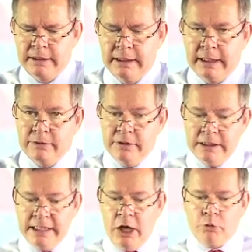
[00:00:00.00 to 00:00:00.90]
The
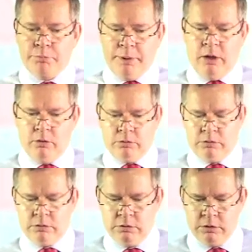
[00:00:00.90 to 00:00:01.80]
outbound
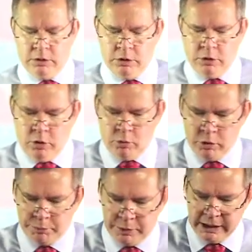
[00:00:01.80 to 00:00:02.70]

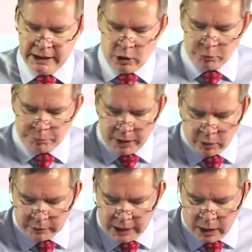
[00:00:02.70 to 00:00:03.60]
would be
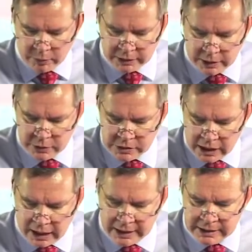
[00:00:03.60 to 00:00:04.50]
outbound. Now it goes
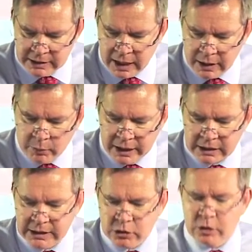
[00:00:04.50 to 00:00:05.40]
either
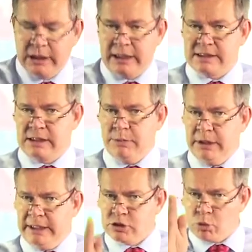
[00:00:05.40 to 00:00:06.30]
directly to customer.
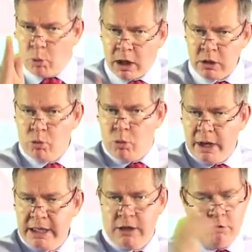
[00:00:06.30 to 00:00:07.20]
That's one
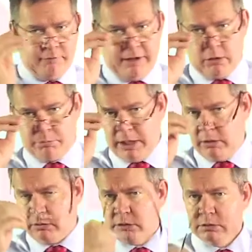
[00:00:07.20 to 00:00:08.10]
way of
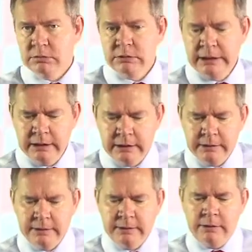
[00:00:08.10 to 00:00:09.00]
outbound.
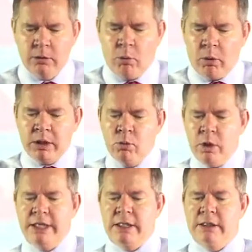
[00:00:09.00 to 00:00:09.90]
One
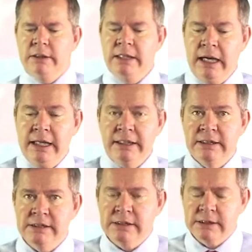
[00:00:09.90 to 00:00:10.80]
way. The
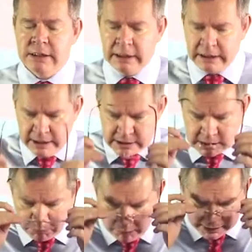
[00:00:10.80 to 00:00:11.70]
others is
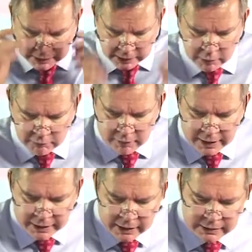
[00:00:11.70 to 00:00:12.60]
it might go
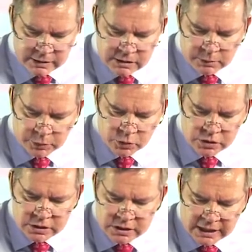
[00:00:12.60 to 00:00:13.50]
via a
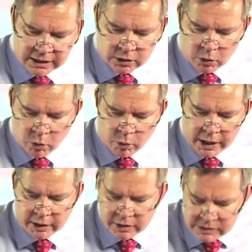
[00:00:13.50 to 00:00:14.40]
distribution center or
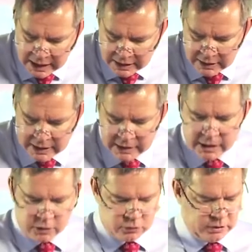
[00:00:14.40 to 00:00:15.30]
warehouse and then
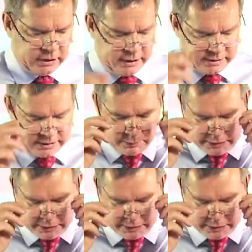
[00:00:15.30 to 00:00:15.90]
go to the customer.